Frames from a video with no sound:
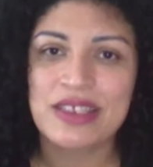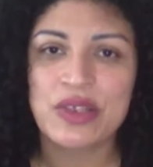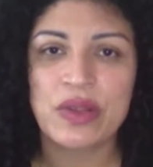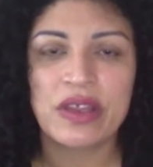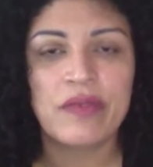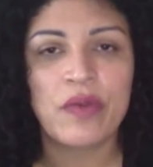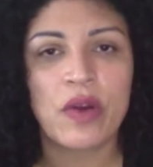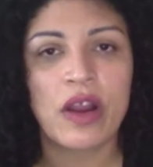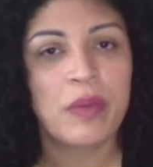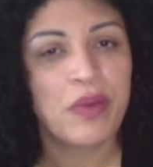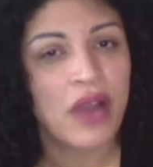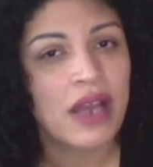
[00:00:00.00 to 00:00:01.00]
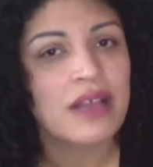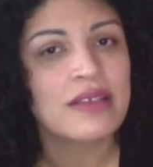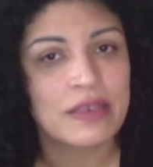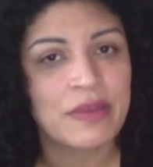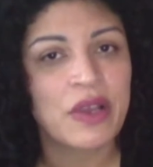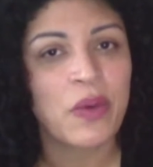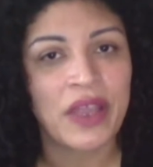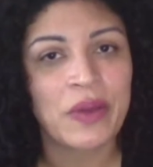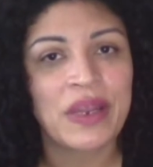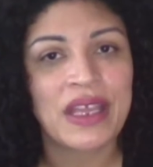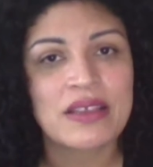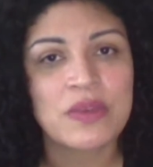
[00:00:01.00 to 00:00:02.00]
And so therefore, our products can be quite
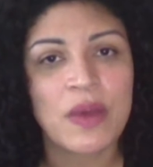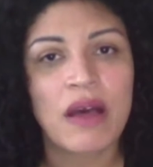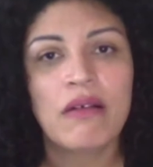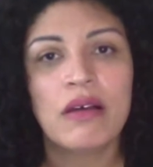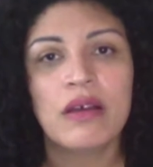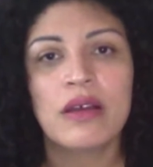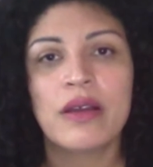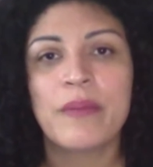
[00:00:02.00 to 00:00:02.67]
unique as well.